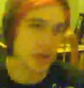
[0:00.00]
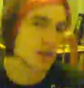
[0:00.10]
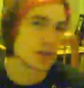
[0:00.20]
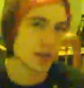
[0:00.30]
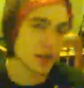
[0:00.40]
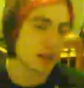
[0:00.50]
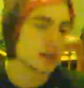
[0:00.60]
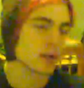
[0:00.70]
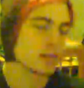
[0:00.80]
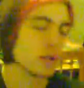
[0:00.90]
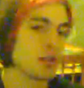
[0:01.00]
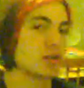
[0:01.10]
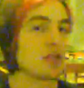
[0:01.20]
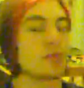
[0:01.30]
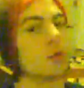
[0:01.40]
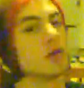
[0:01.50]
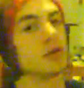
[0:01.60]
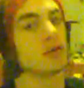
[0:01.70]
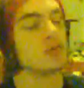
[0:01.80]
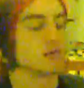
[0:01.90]
This is the latest update,
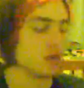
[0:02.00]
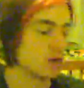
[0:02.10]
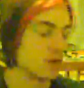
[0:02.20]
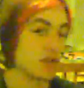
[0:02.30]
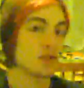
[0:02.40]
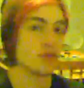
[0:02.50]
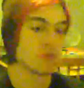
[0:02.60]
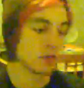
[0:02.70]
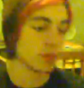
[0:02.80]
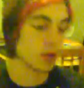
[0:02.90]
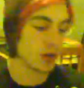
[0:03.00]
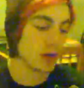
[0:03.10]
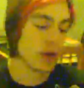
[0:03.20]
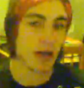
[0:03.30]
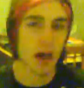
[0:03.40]
6.20 official firmware.